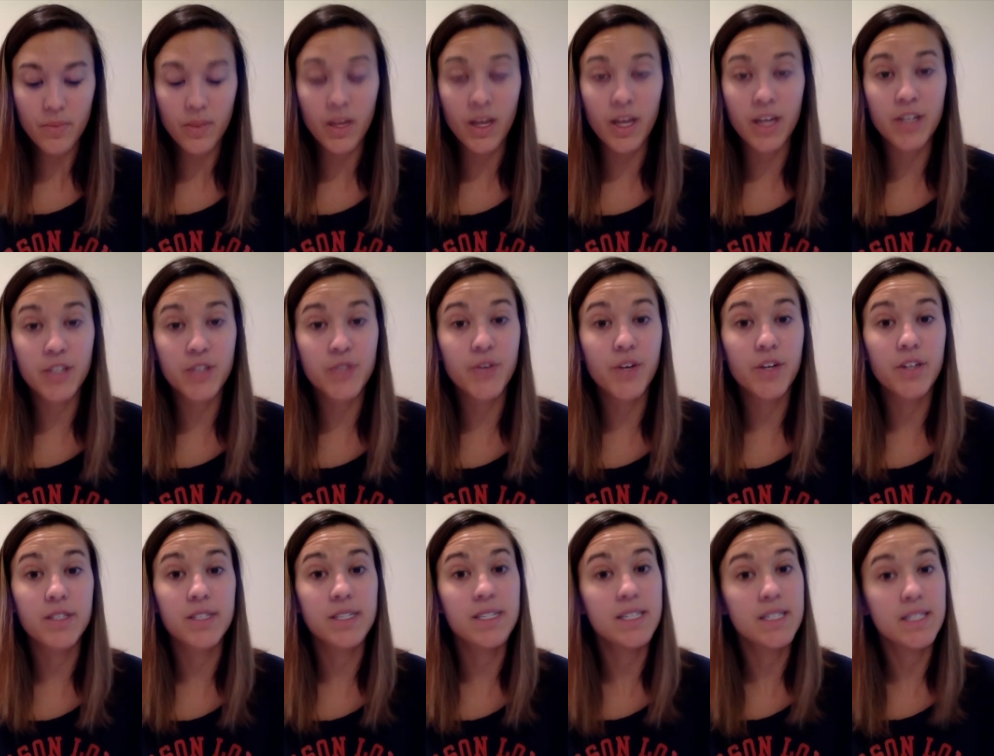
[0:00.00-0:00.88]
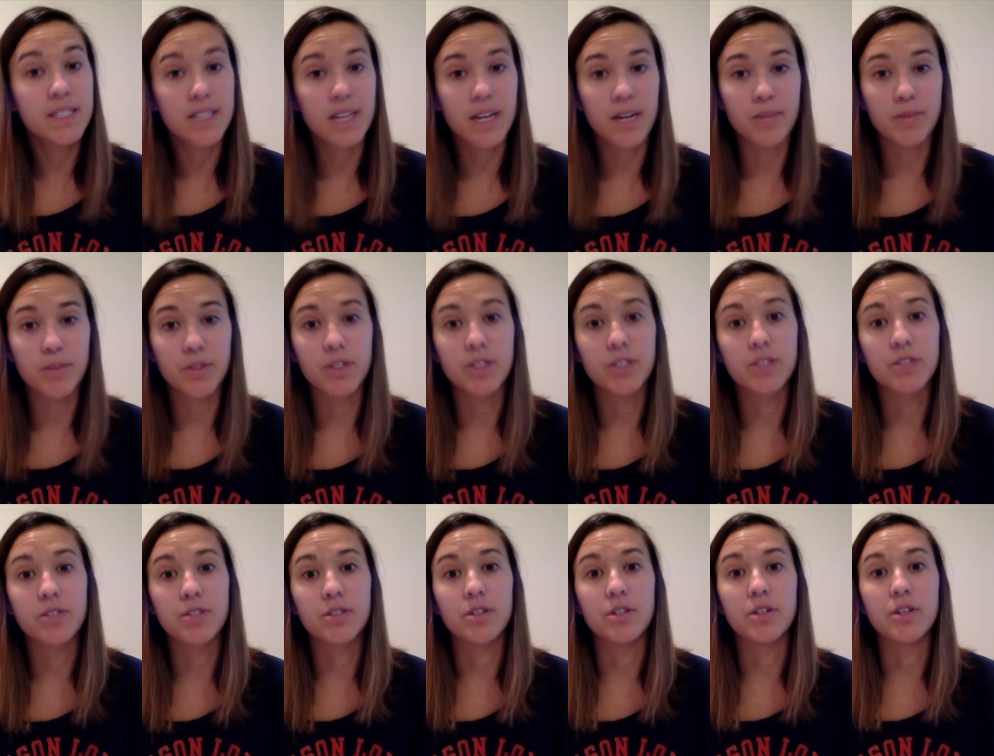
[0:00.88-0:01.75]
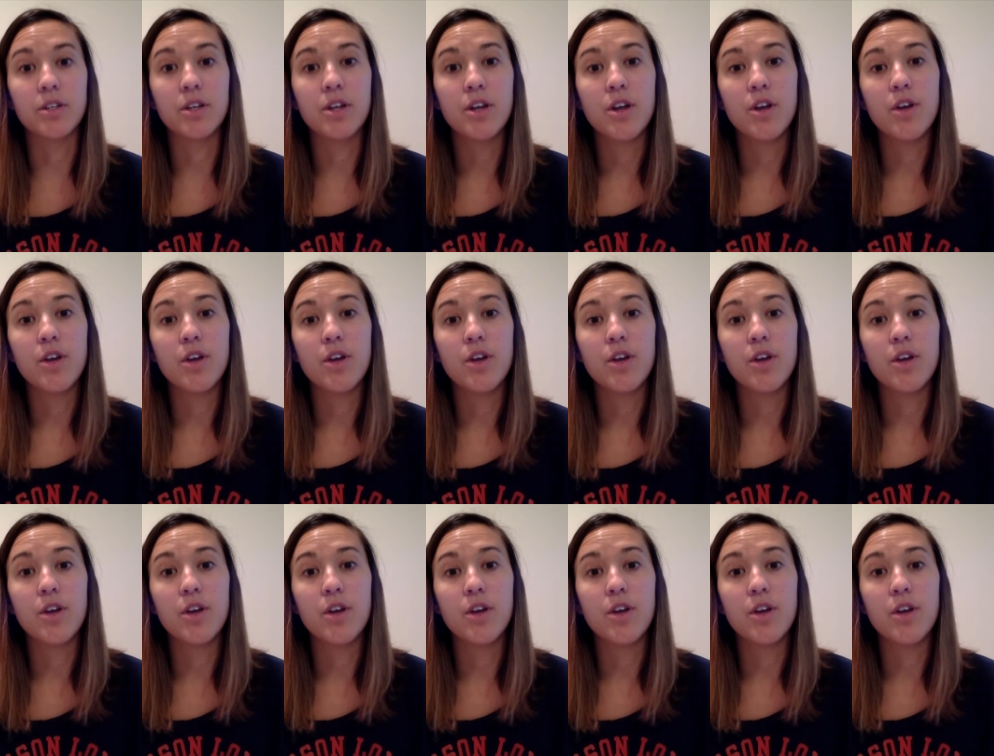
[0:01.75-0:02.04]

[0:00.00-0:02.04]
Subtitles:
And as far as enzymes are concerned,